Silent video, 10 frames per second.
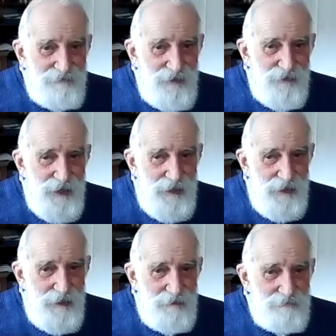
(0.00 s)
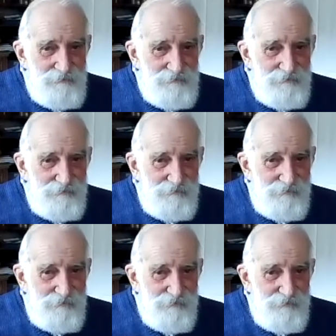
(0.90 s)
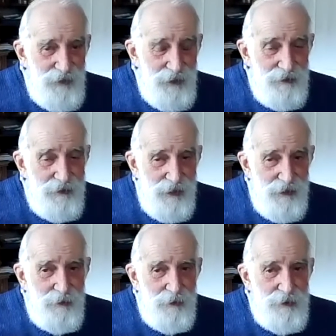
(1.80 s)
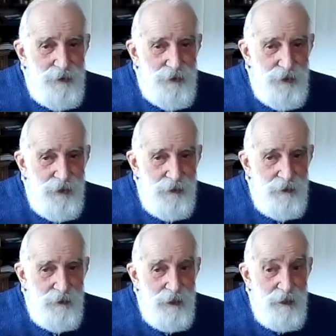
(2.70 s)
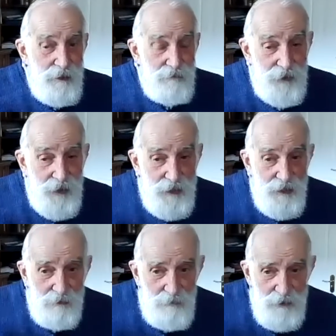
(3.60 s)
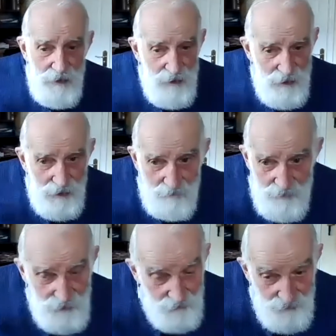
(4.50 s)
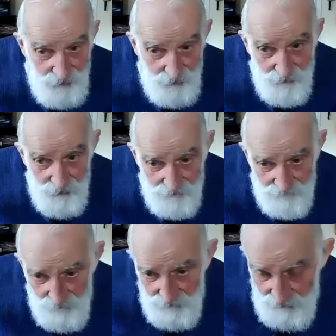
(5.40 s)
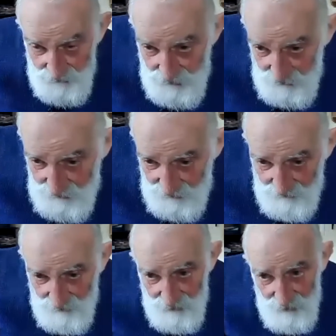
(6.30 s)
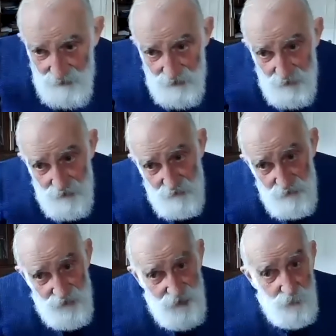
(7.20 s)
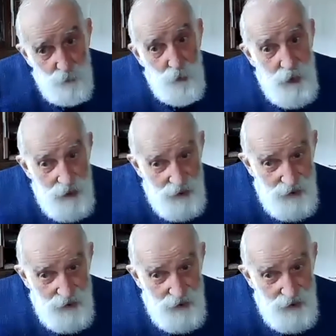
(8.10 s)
Faith. But thank God is strong. And for that, I'm so, so thankful that I started this work.